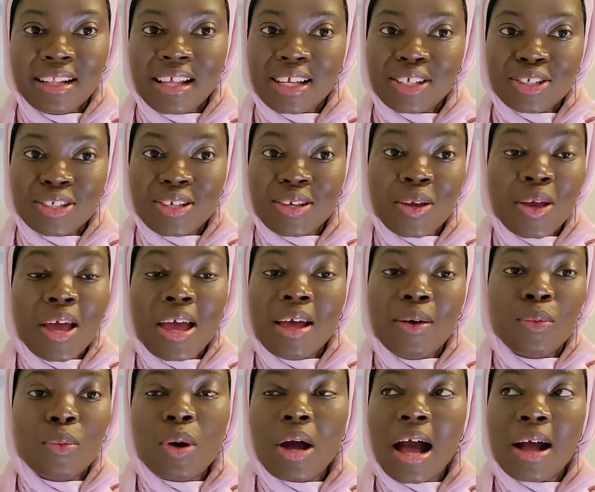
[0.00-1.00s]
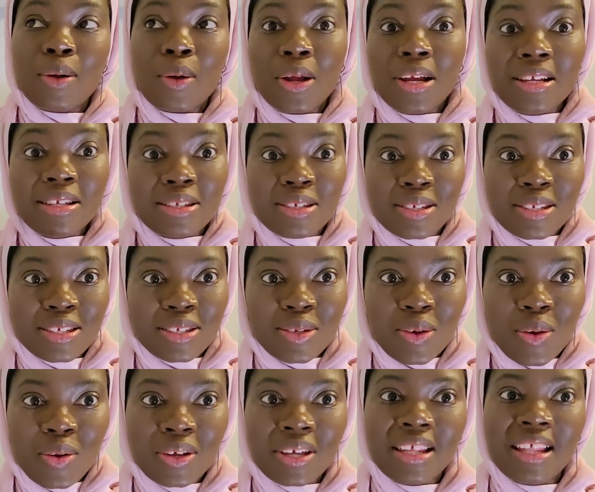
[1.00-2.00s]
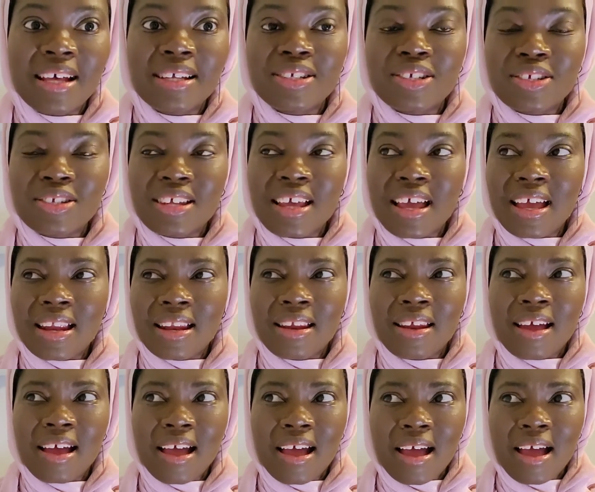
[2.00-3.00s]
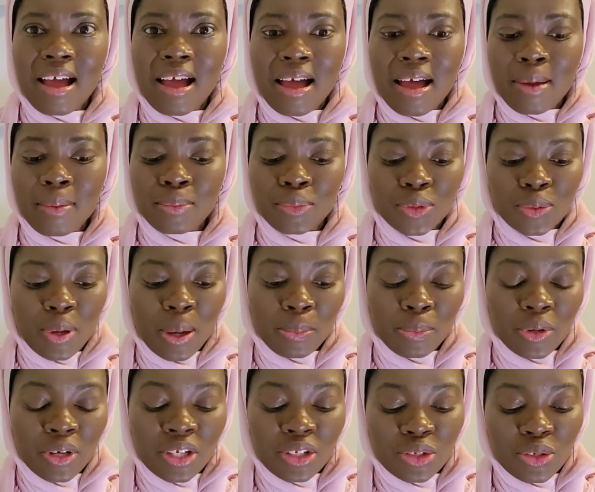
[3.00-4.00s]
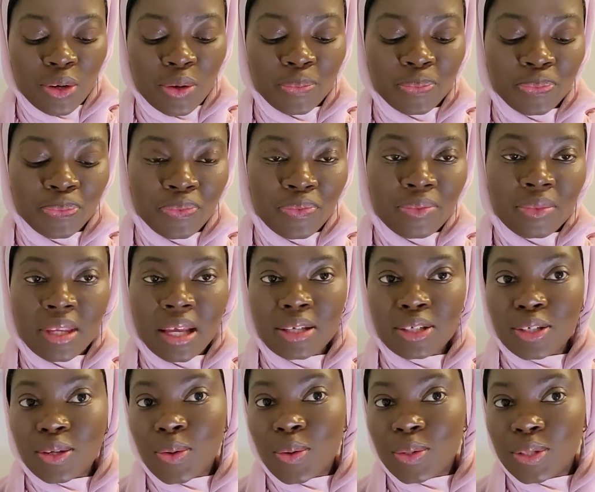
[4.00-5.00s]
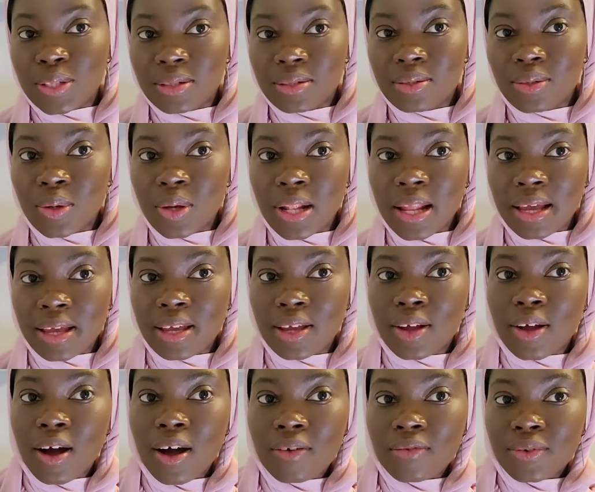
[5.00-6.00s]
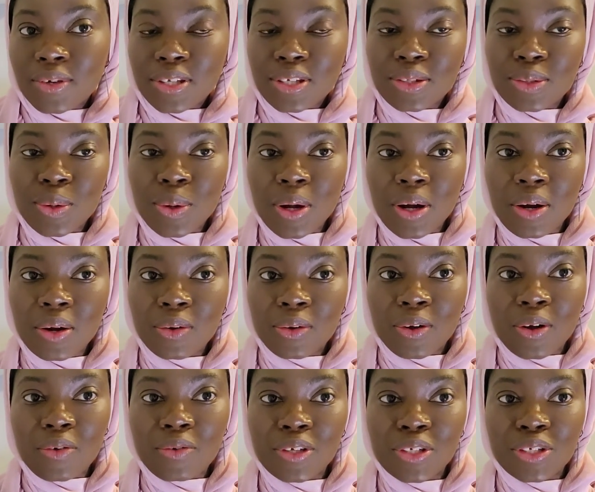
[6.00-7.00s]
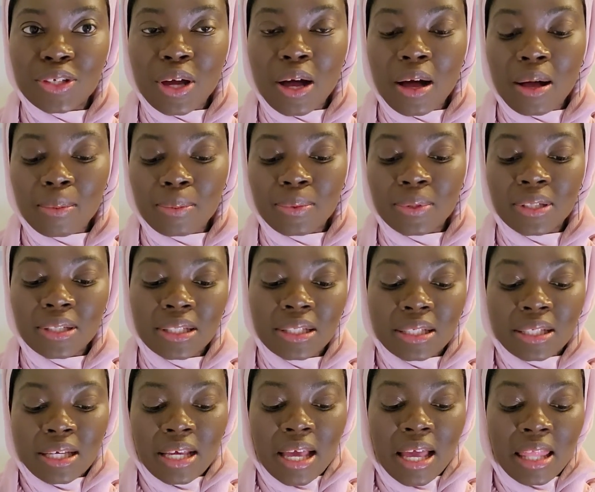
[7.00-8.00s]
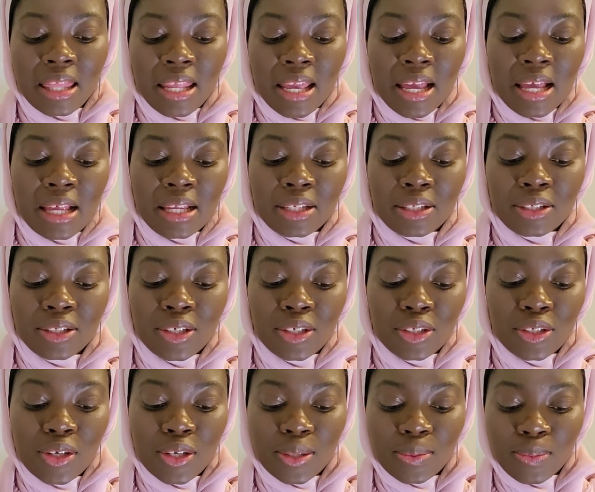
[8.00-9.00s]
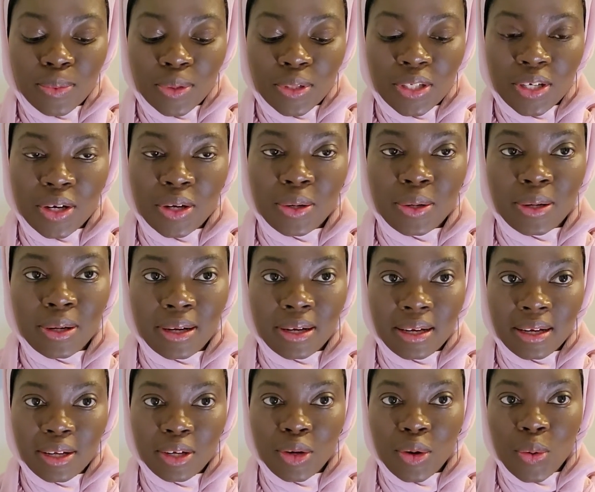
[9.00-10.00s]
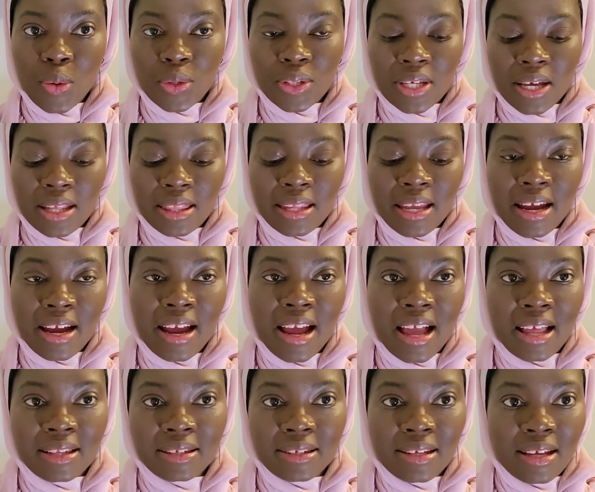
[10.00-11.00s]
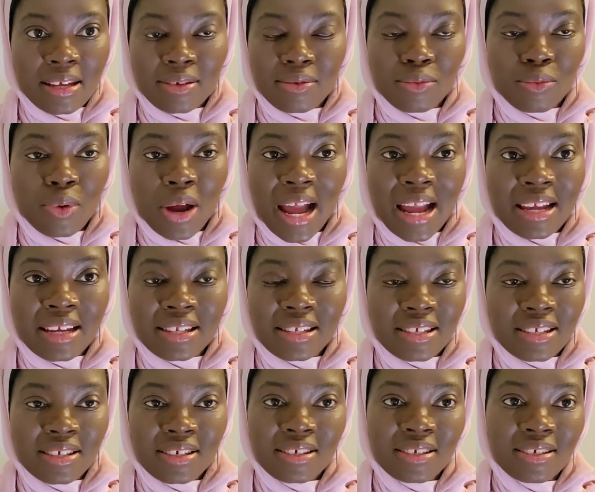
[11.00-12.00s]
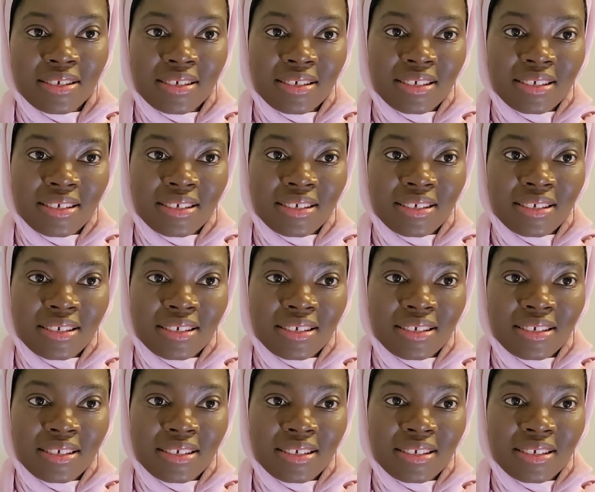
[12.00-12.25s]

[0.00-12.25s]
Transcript: Like, she, well, according to the story that she said, I'm pretty sure she goes to like a coffee store or a coffee shop, and then just put her notes on there and then write.